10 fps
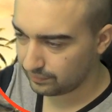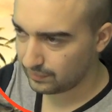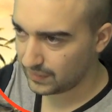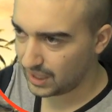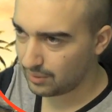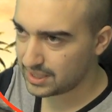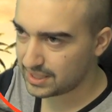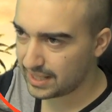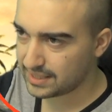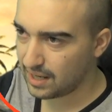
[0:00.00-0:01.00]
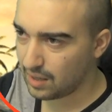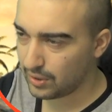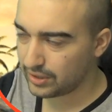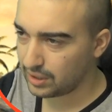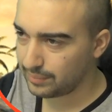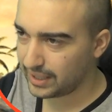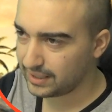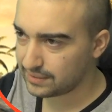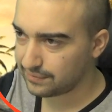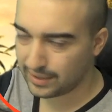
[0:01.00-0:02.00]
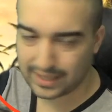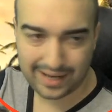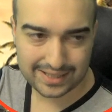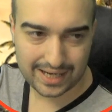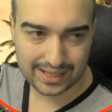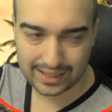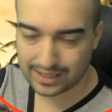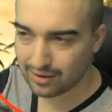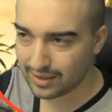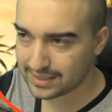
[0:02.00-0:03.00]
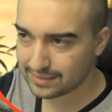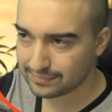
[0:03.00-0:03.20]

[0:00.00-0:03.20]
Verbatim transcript: Okay, what's this next artwork going to be? Let's find out in a second here, guys.